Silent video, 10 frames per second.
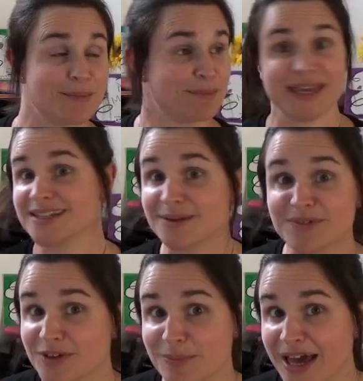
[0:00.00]
meet some
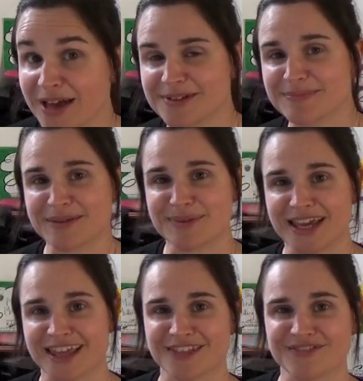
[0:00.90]
of you perhaps maybe
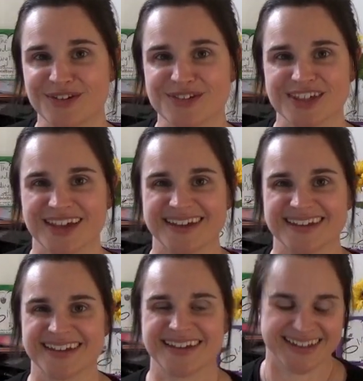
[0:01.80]
in the future.
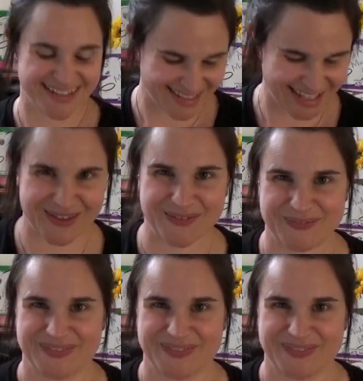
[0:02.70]
Thank you.